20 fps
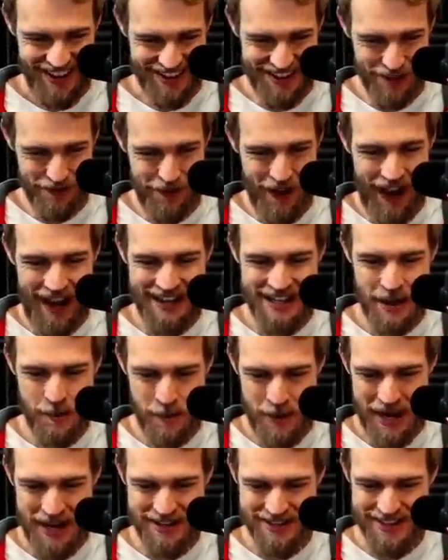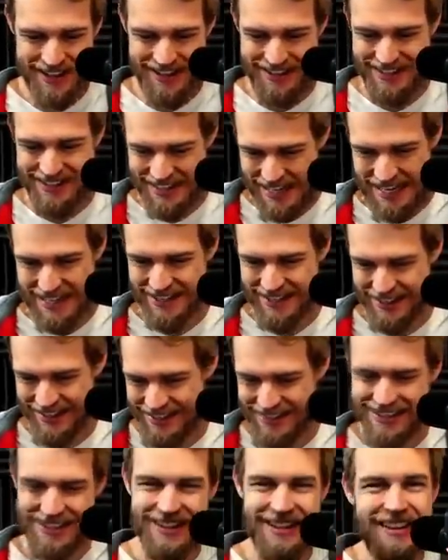to find a base that's
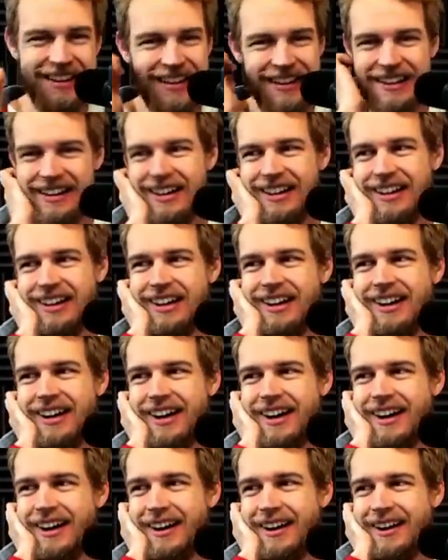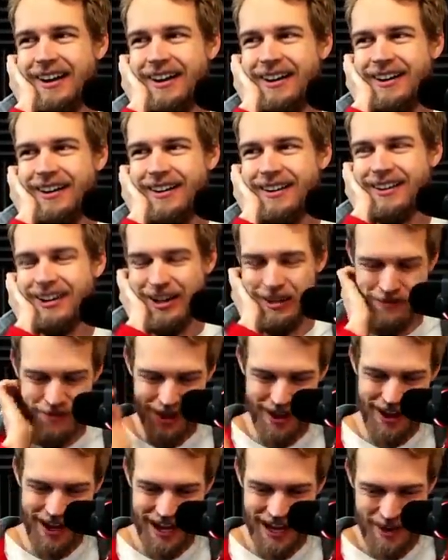decent. Oh, come
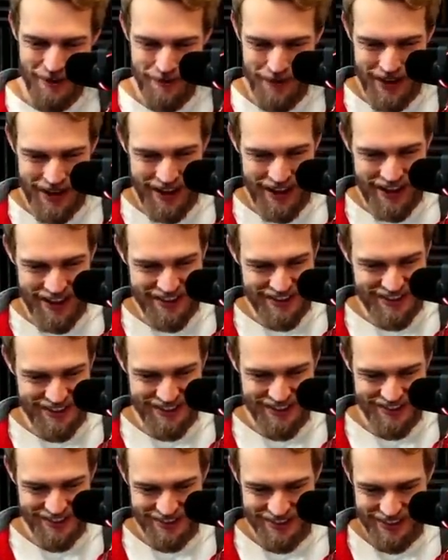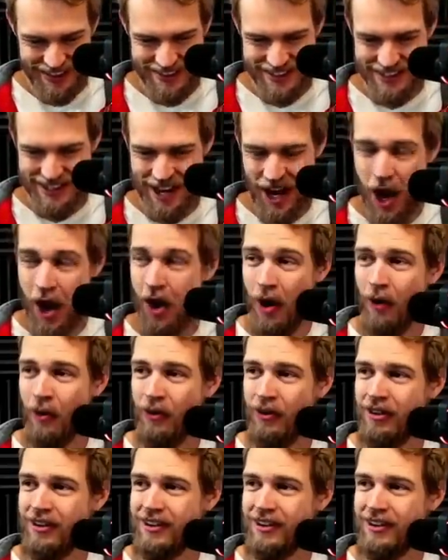on, man. Let's go.